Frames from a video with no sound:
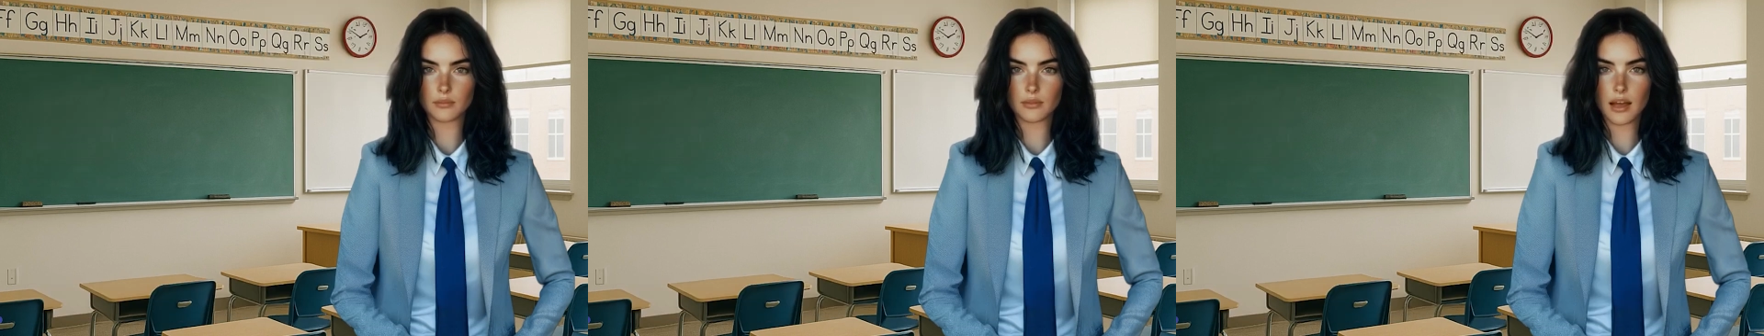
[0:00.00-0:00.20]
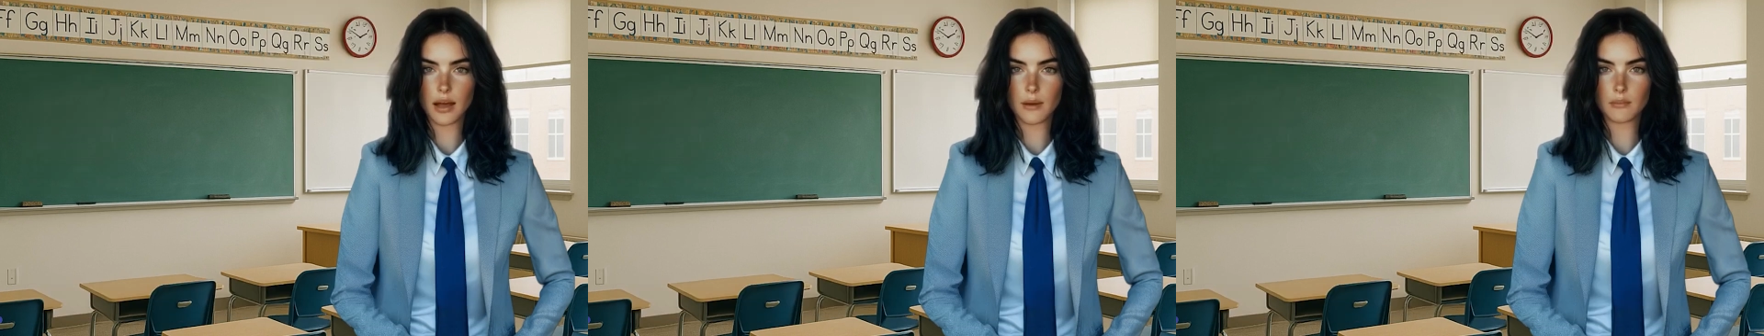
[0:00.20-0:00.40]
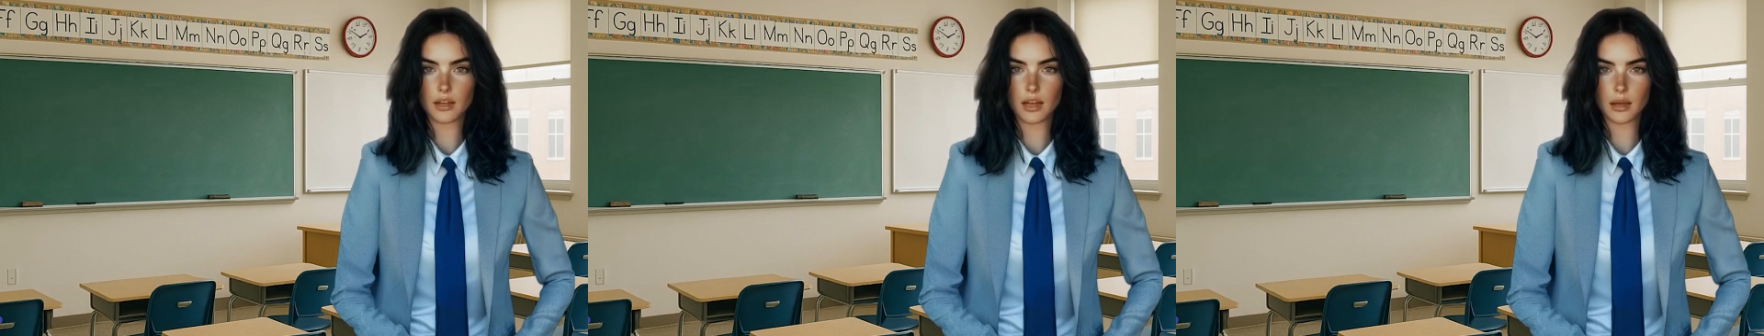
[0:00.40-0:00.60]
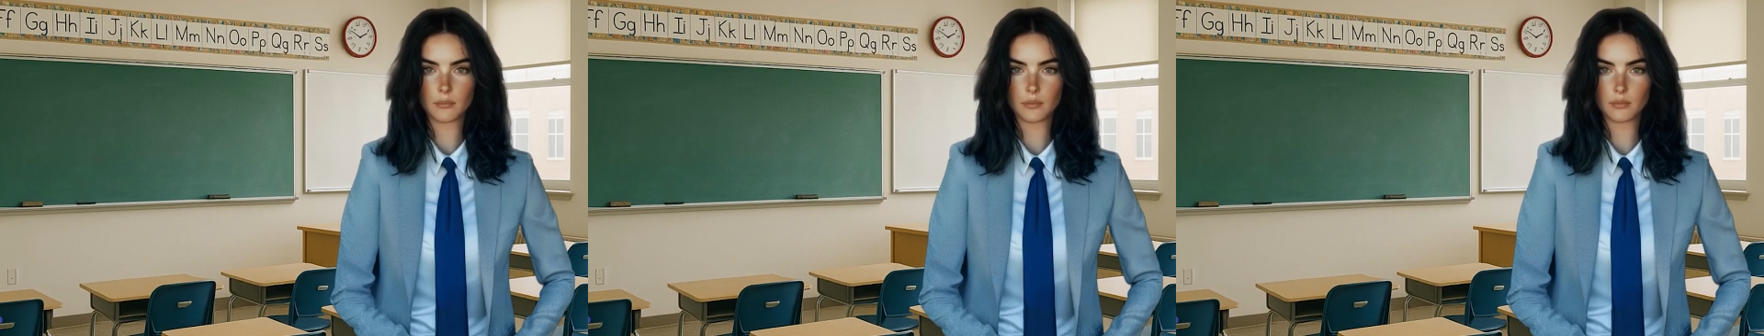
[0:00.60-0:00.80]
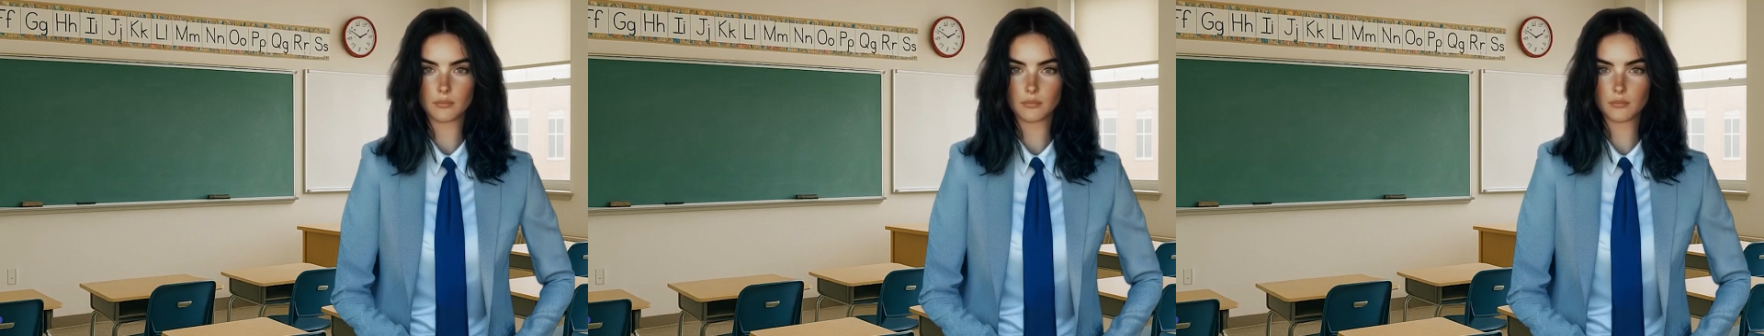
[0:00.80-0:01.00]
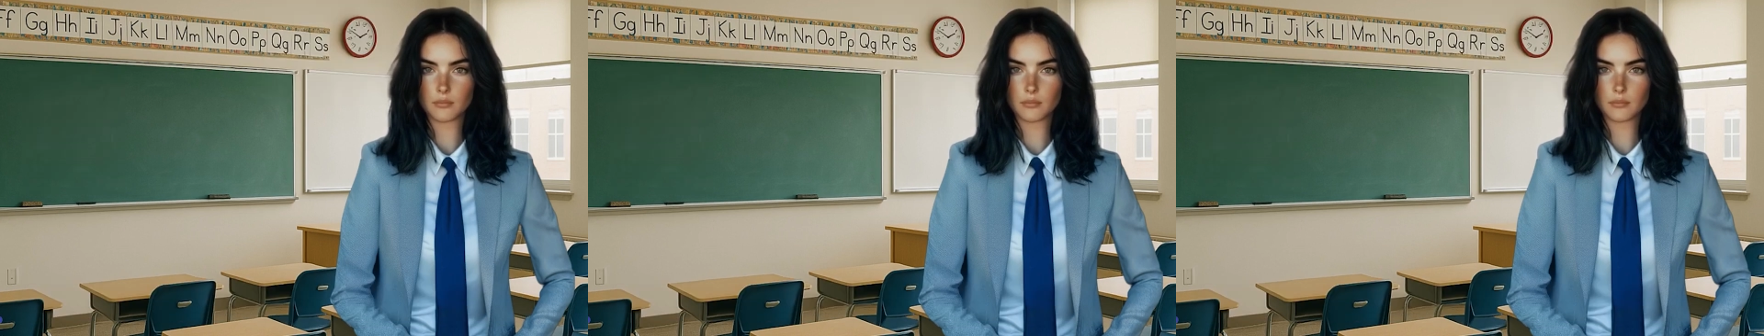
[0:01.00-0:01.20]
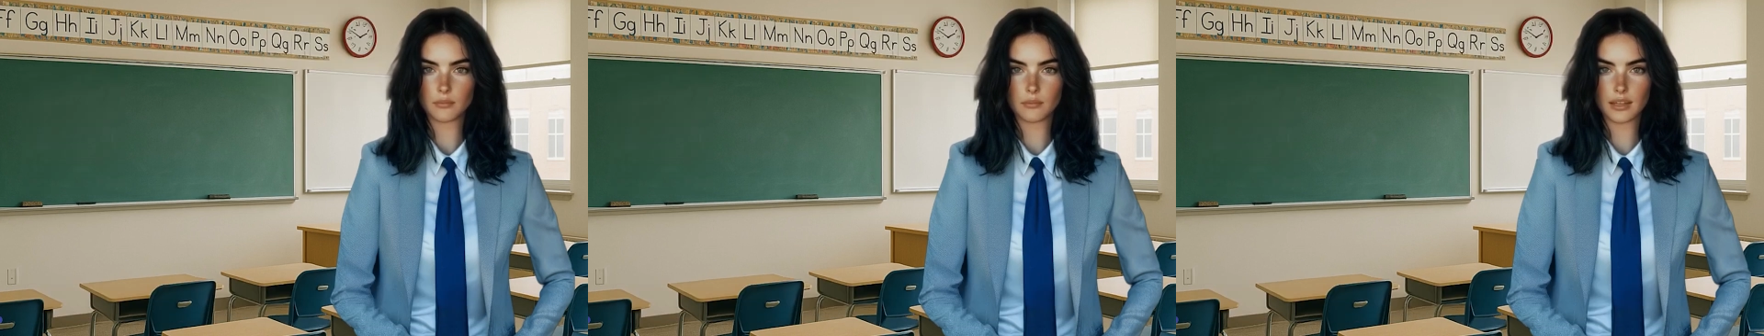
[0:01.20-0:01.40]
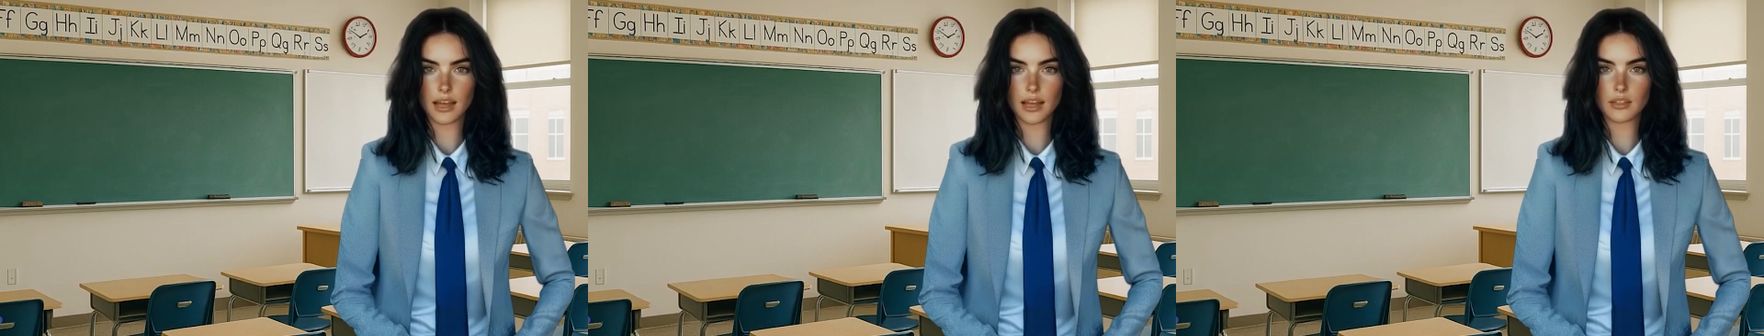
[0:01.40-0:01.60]
Time's up.
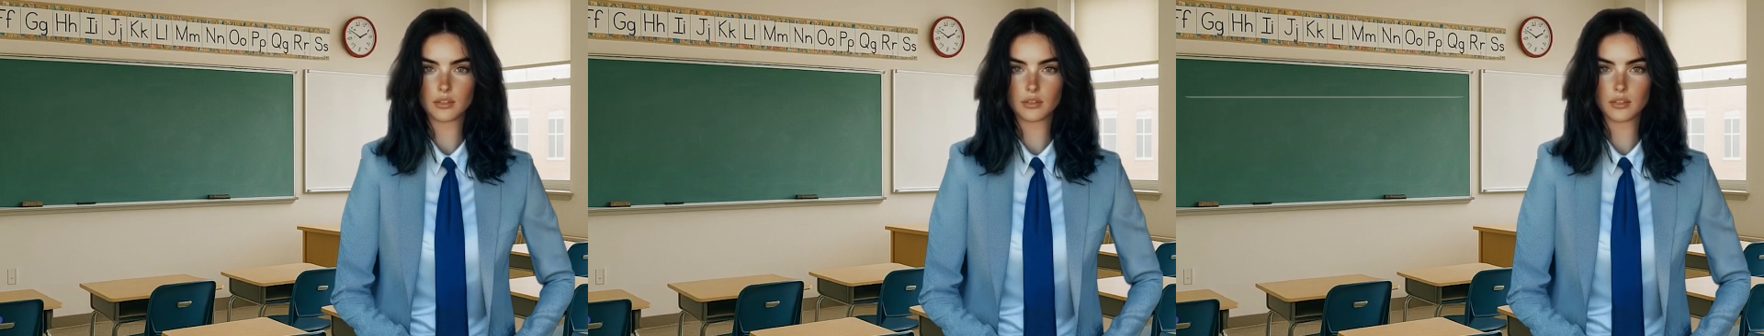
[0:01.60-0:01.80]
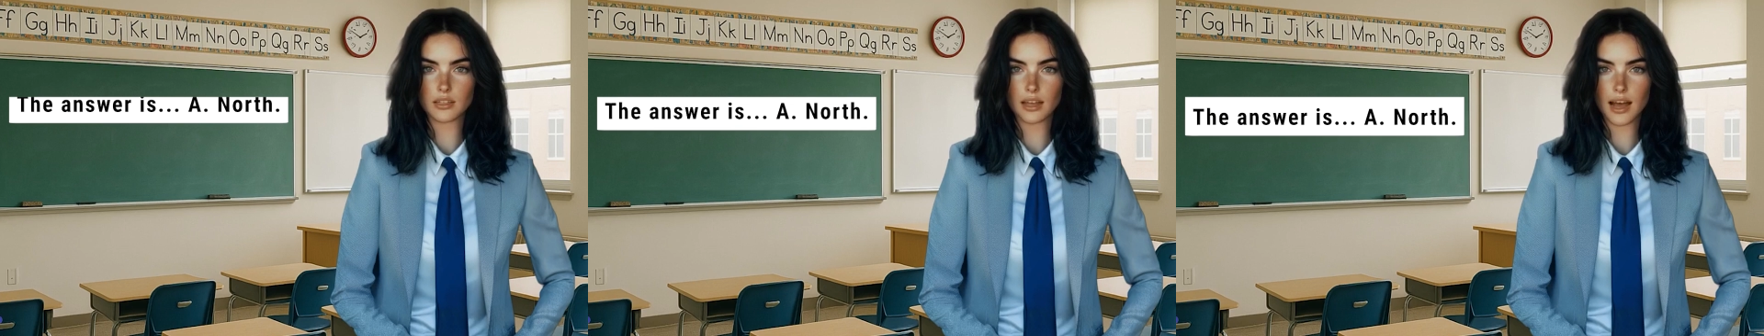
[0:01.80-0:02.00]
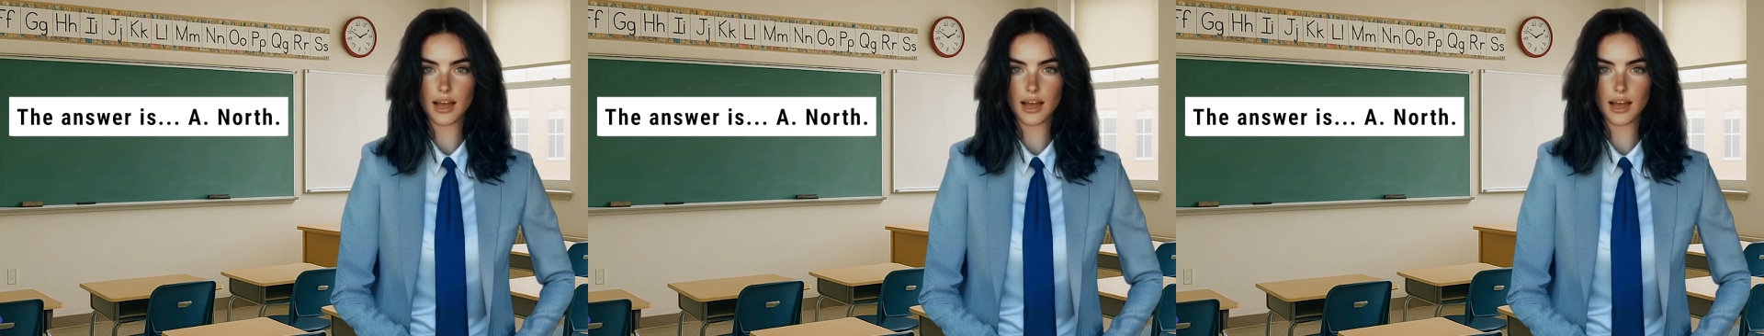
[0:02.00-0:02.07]
The answer is